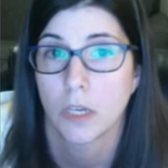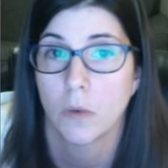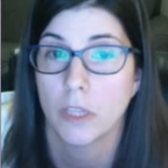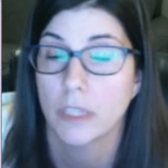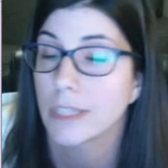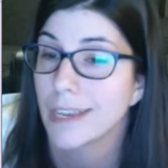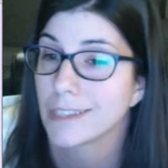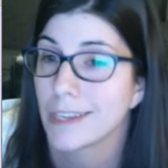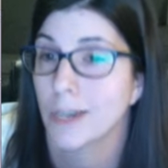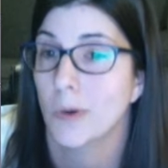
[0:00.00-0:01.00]
Well, in this
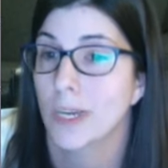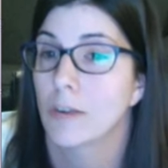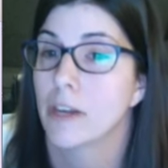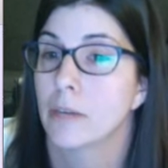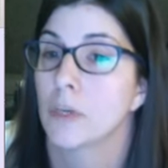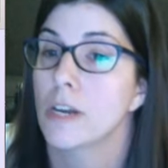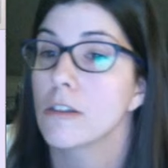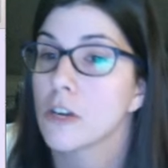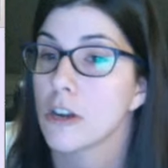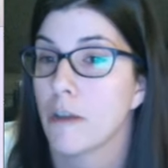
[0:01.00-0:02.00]
case, I don't want a random
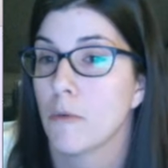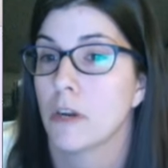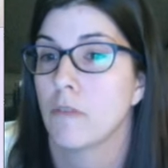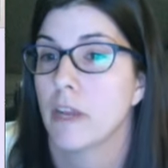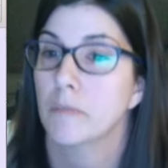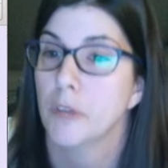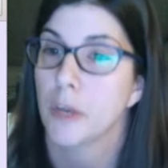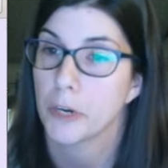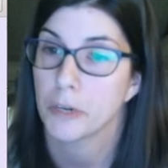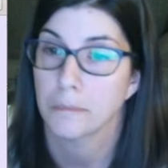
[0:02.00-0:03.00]
color, I want a random
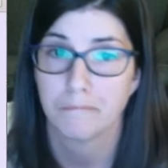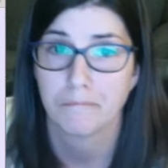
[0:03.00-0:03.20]
number.